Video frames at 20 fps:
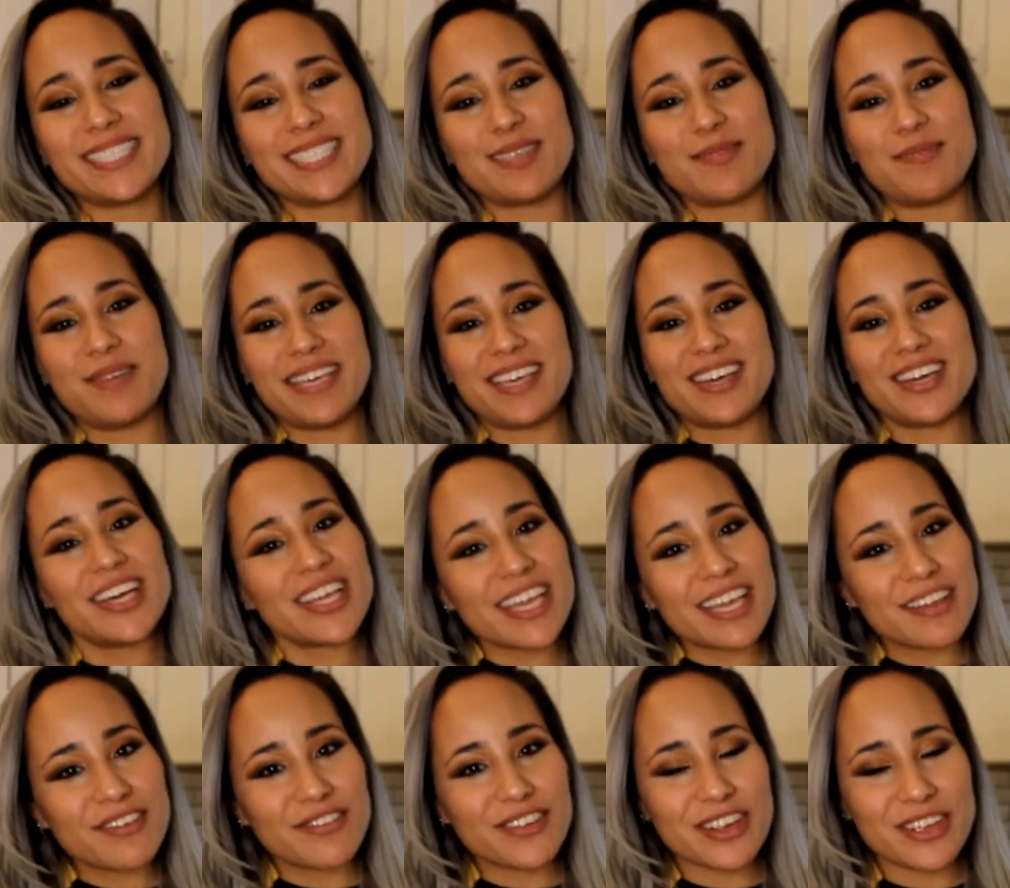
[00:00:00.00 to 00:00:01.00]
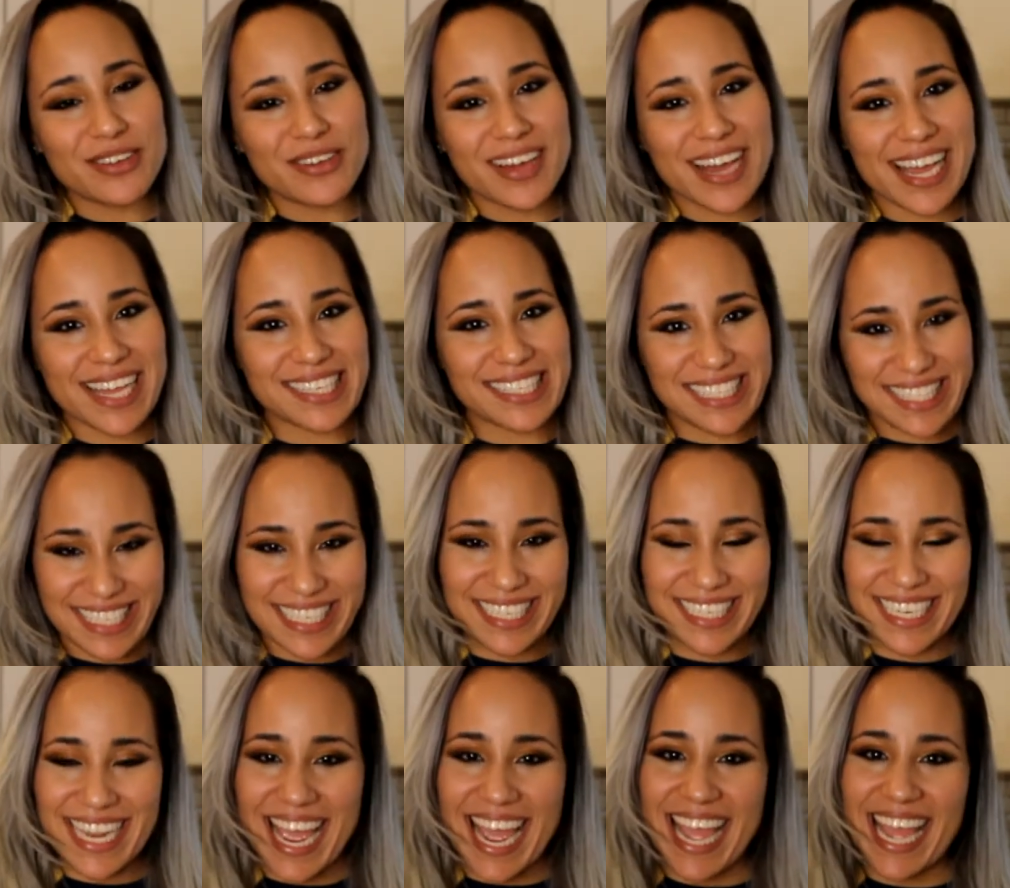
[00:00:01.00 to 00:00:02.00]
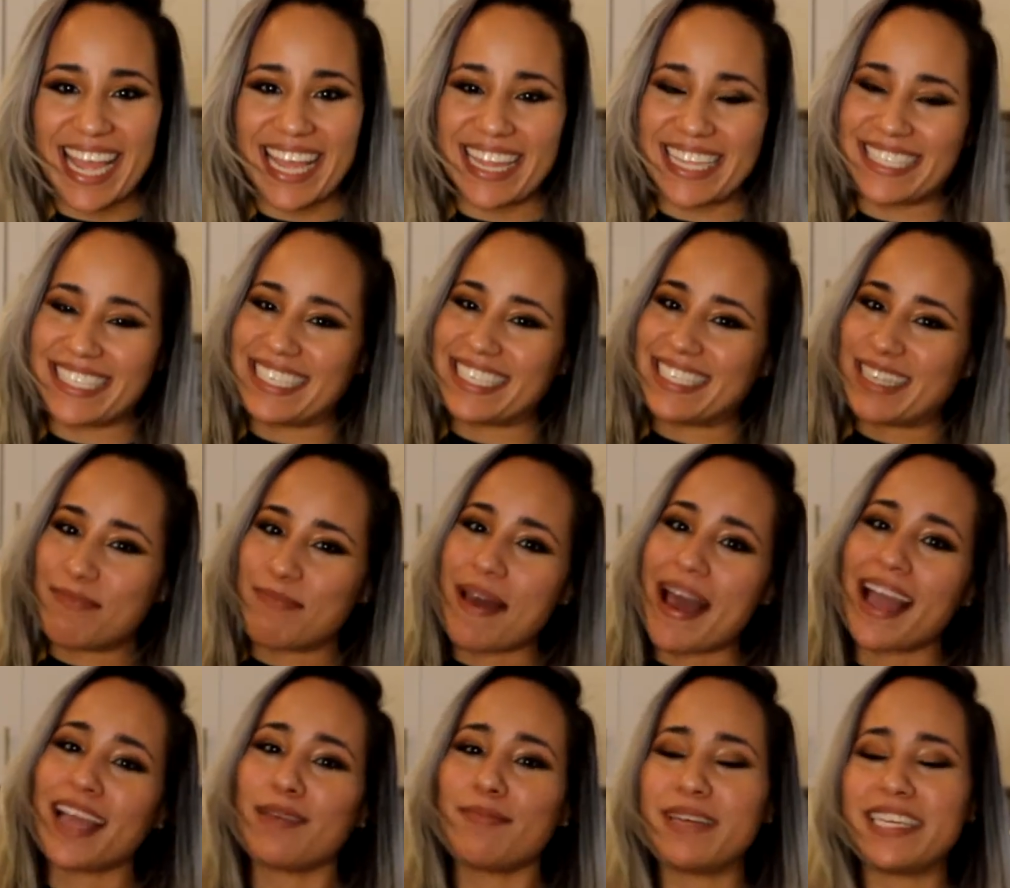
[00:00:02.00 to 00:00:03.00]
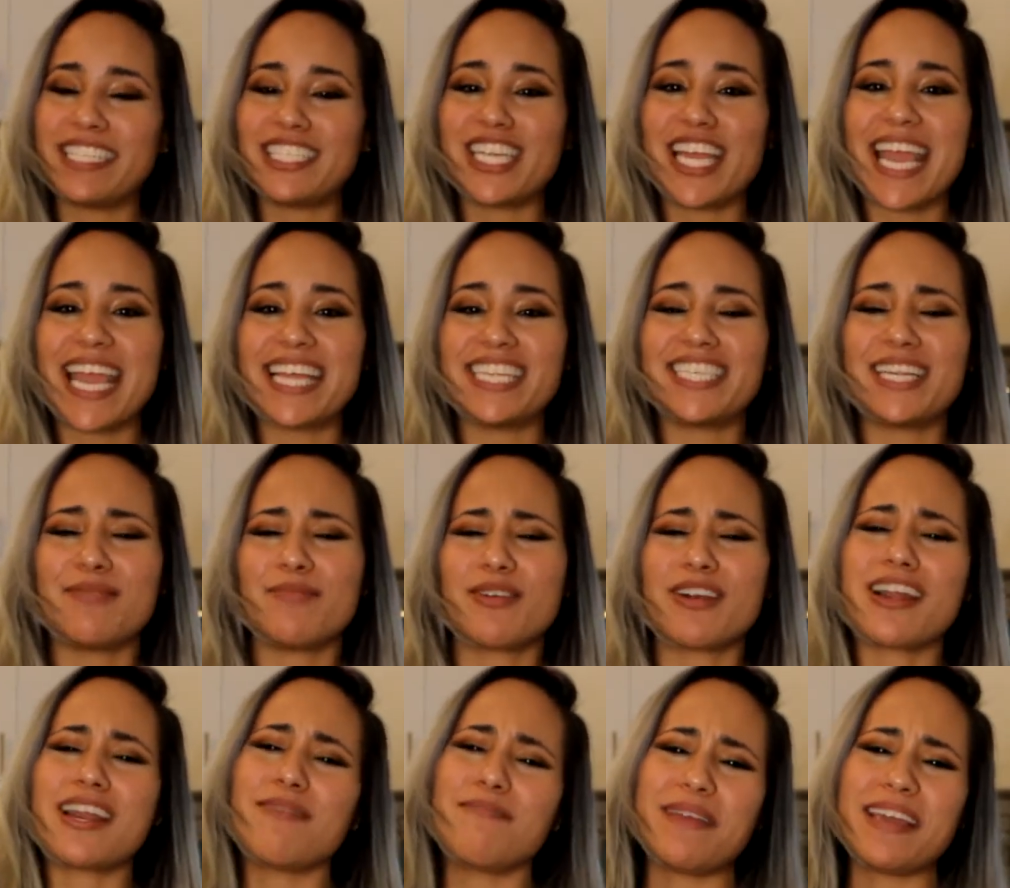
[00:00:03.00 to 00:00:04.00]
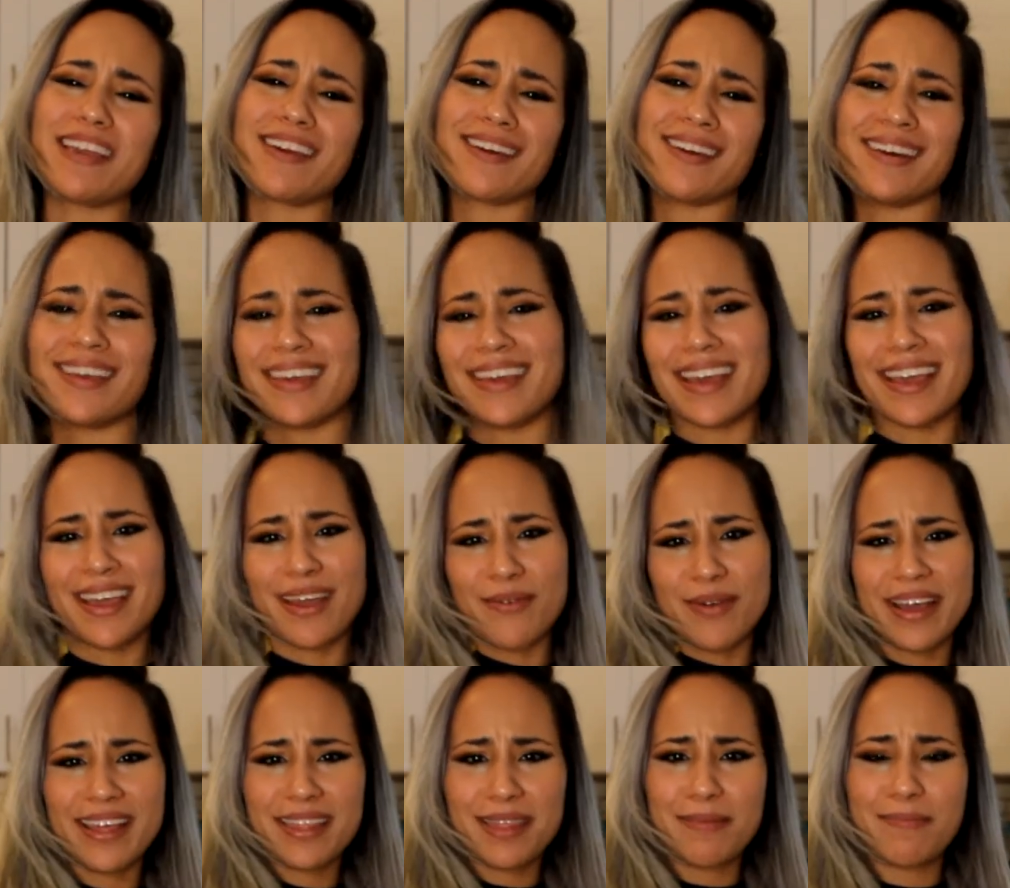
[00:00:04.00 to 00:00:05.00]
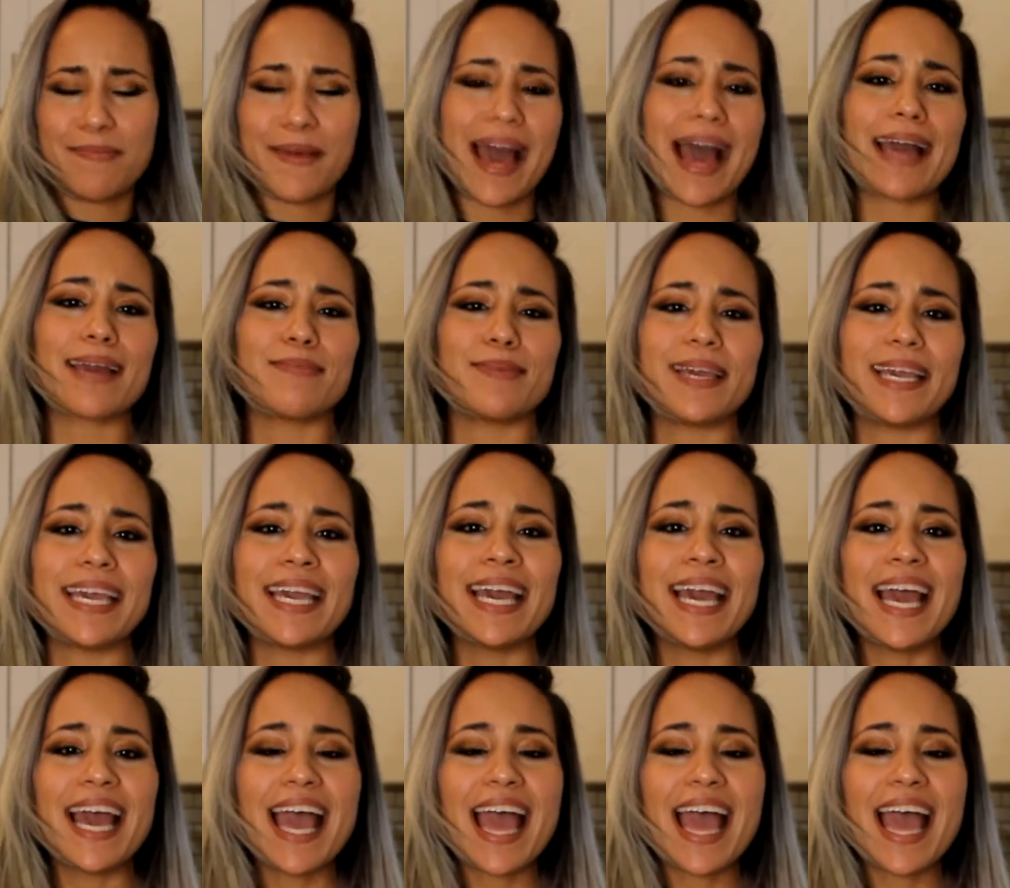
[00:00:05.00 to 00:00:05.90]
to be cooking for you guys today. This is the Bagby change, and we're going to be cooking with Bagby.